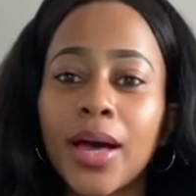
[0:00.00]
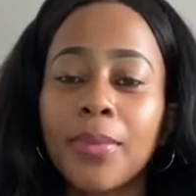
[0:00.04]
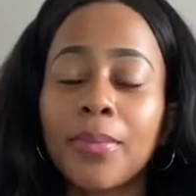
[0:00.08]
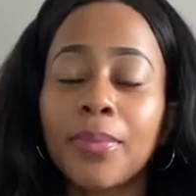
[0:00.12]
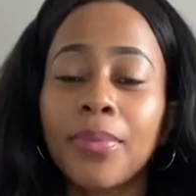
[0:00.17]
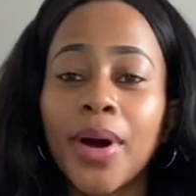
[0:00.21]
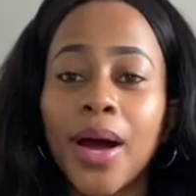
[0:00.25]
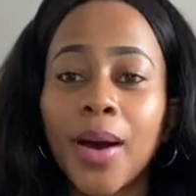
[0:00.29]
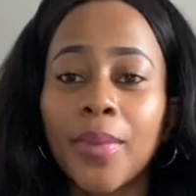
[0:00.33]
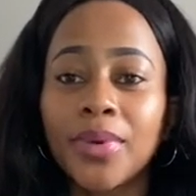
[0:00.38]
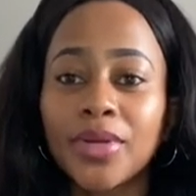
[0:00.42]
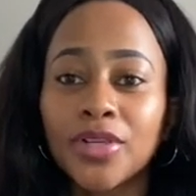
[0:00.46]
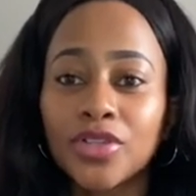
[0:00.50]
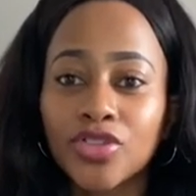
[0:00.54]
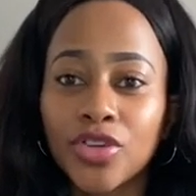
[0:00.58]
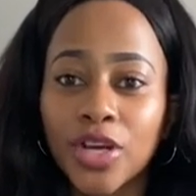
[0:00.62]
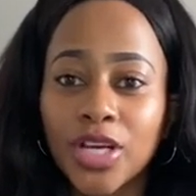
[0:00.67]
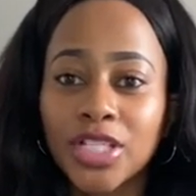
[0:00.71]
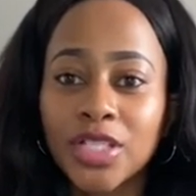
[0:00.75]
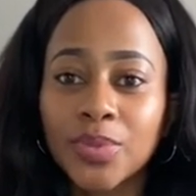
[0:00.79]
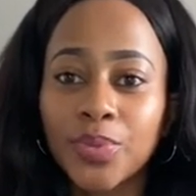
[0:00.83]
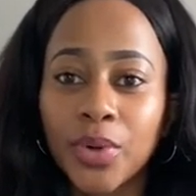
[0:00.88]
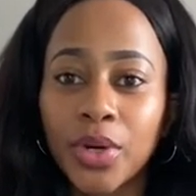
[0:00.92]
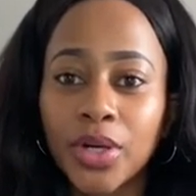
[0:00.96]
public
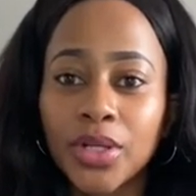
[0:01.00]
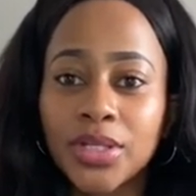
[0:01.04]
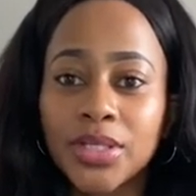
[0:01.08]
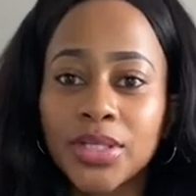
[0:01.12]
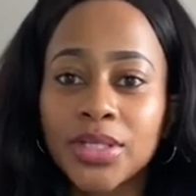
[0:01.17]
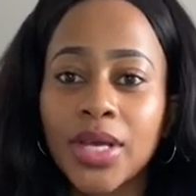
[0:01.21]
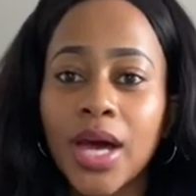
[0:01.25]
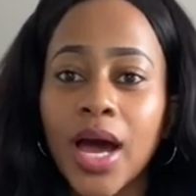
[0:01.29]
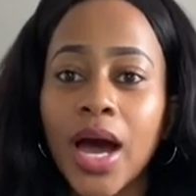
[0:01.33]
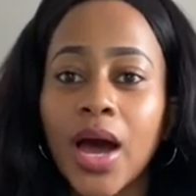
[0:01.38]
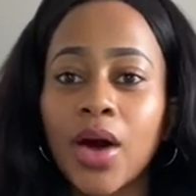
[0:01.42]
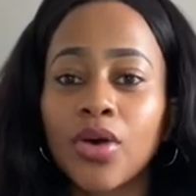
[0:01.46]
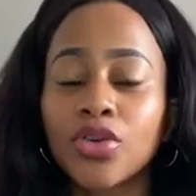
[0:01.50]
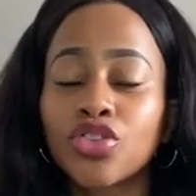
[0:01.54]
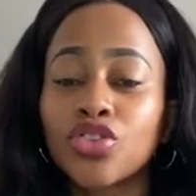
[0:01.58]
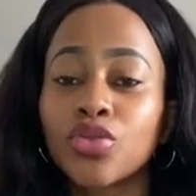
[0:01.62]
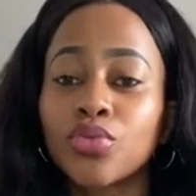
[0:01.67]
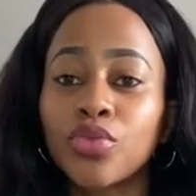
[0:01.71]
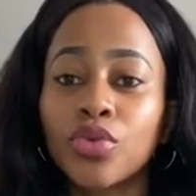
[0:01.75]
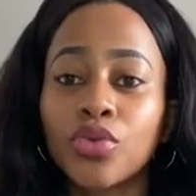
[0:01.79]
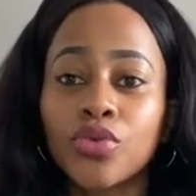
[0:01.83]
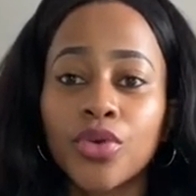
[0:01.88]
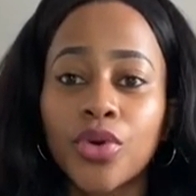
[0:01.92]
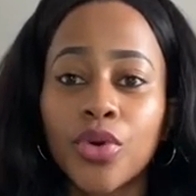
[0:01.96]
transport, how to
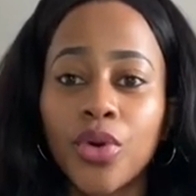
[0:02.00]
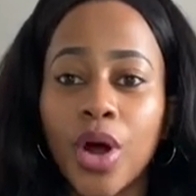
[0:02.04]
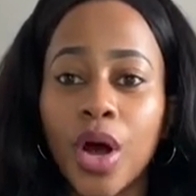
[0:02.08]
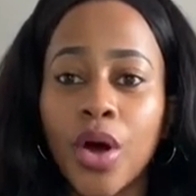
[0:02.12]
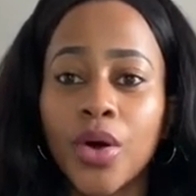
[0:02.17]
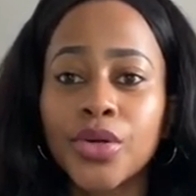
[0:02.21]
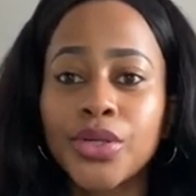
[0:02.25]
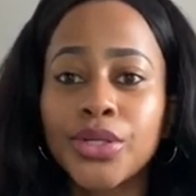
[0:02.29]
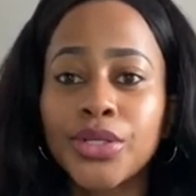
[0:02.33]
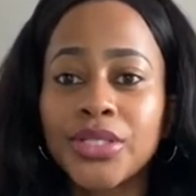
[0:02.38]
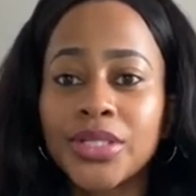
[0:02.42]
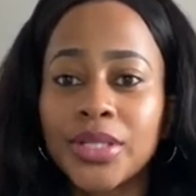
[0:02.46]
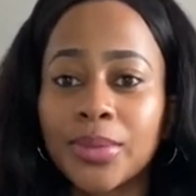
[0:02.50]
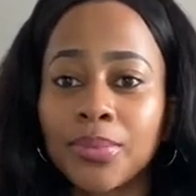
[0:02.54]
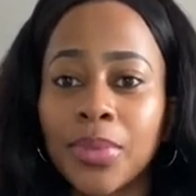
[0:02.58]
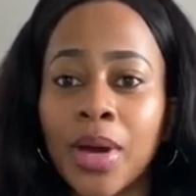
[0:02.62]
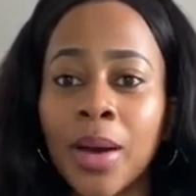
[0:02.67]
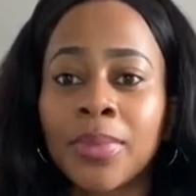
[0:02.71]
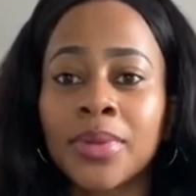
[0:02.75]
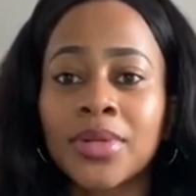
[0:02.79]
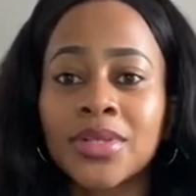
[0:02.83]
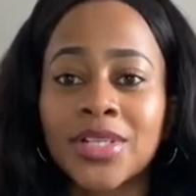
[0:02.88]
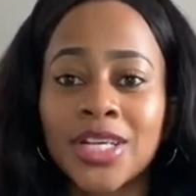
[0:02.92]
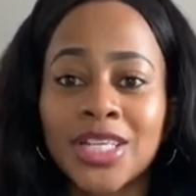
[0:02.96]
move around using
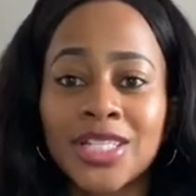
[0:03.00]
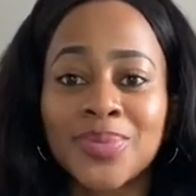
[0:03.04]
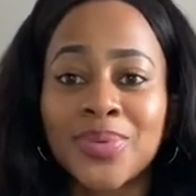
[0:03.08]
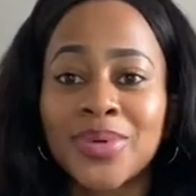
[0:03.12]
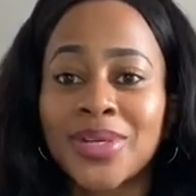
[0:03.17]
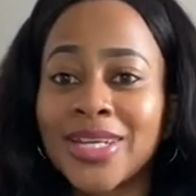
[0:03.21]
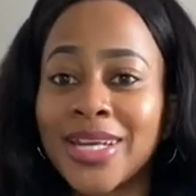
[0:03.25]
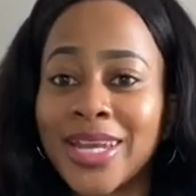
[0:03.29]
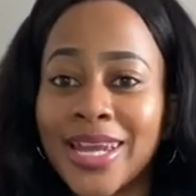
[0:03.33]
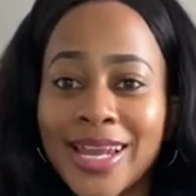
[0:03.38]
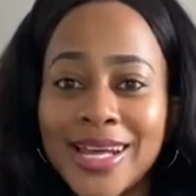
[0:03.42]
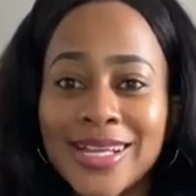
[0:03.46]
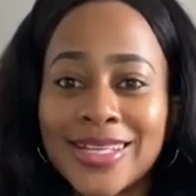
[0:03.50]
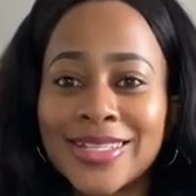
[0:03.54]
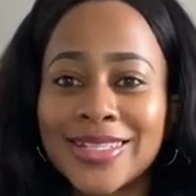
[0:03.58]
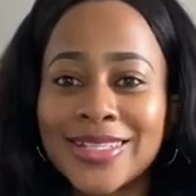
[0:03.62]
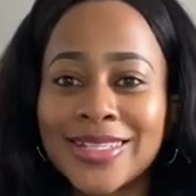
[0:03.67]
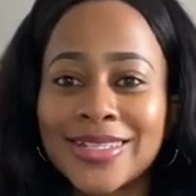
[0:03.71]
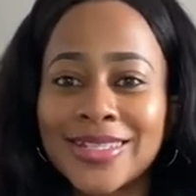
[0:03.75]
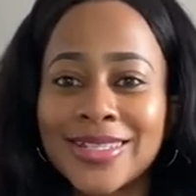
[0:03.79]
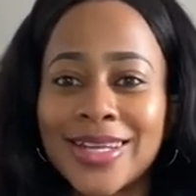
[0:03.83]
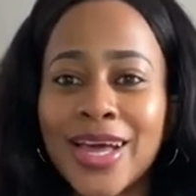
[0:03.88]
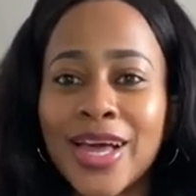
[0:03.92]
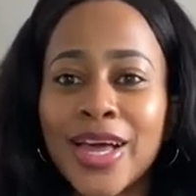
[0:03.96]
public transport in
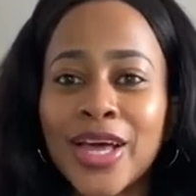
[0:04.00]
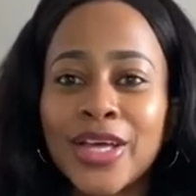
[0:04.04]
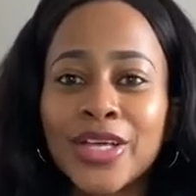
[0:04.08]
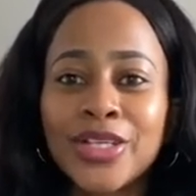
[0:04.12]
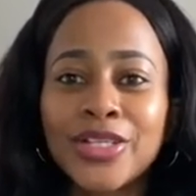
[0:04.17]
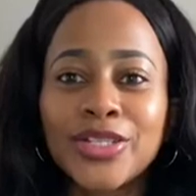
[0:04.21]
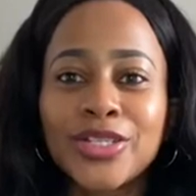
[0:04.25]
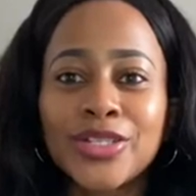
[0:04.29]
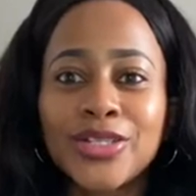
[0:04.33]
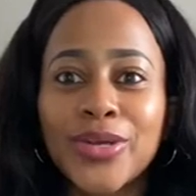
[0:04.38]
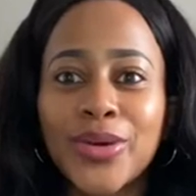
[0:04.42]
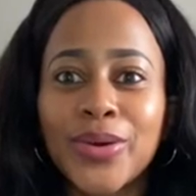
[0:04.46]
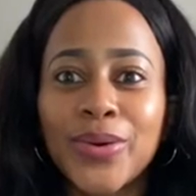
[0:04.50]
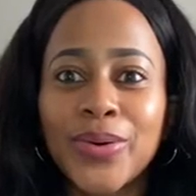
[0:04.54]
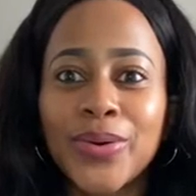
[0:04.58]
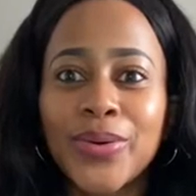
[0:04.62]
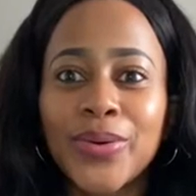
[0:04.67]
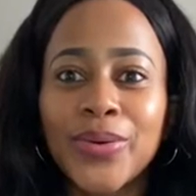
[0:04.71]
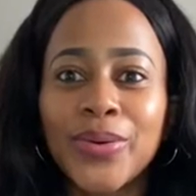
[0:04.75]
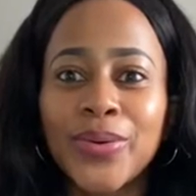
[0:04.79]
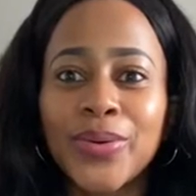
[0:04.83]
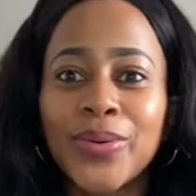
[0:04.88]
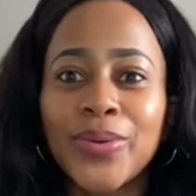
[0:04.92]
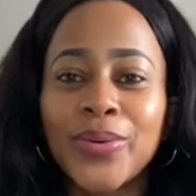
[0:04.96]
London.
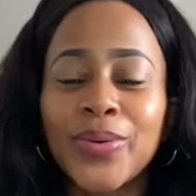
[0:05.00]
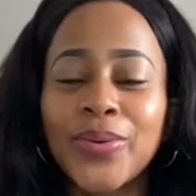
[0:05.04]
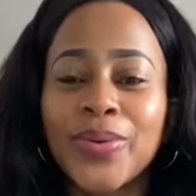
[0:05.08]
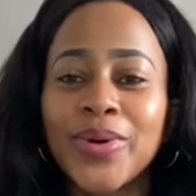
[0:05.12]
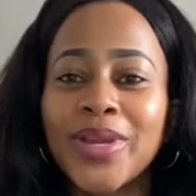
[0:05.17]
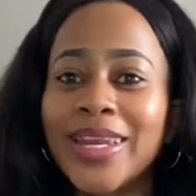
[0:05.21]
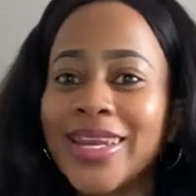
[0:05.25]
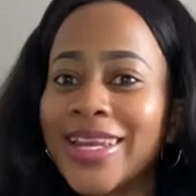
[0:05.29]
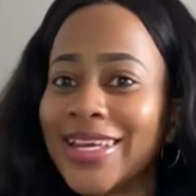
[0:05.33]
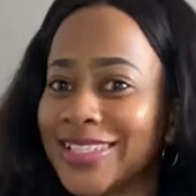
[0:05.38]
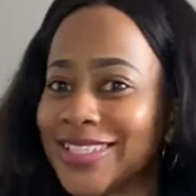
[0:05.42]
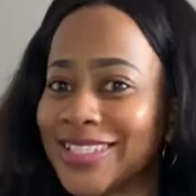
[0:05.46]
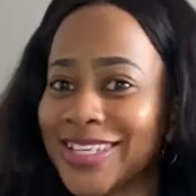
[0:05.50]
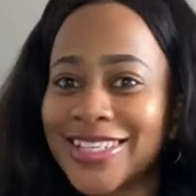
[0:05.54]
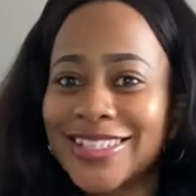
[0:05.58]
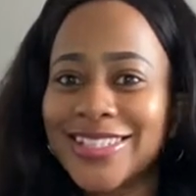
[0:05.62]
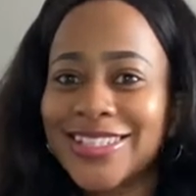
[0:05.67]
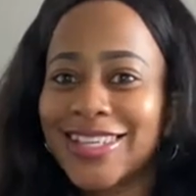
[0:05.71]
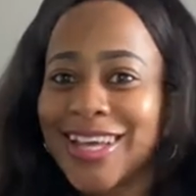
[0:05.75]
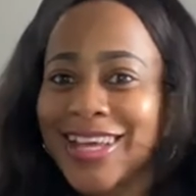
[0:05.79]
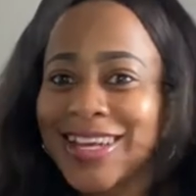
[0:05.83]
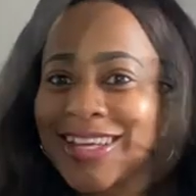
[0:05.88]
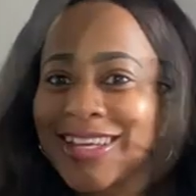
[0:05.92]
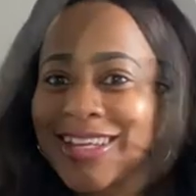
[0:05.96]
So let's get
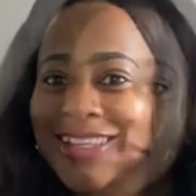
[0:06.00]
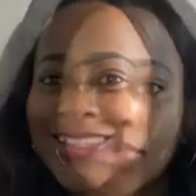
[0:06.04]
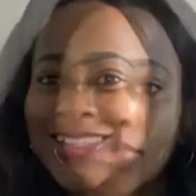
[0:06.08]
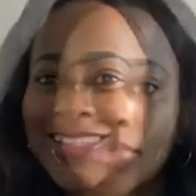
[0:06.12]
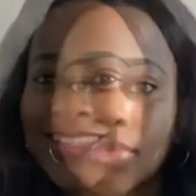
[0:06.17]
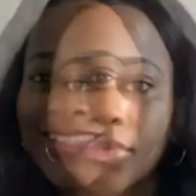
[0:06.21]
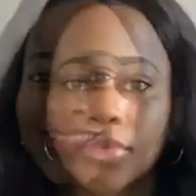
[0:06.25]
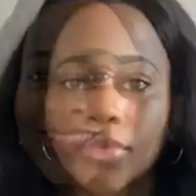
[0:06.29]
started.